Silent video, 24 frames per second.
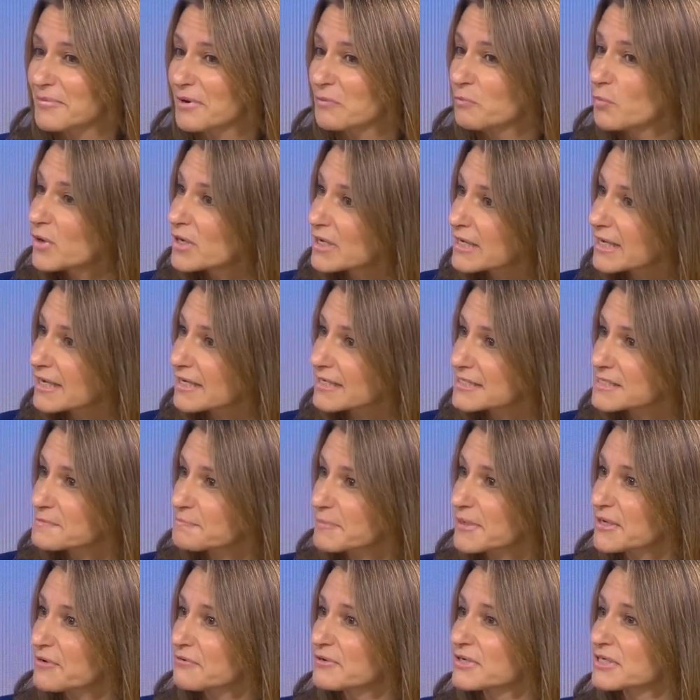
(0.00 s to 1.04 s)
work
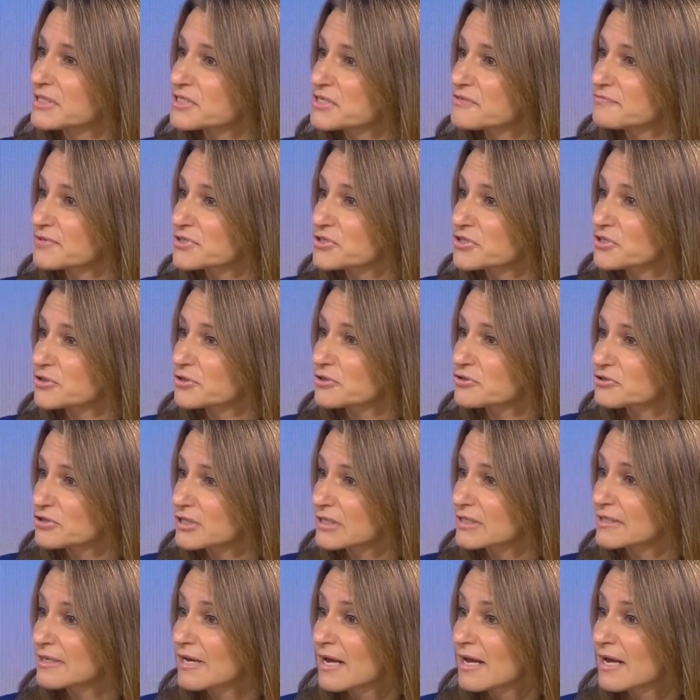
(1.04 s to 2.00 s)
experience for children.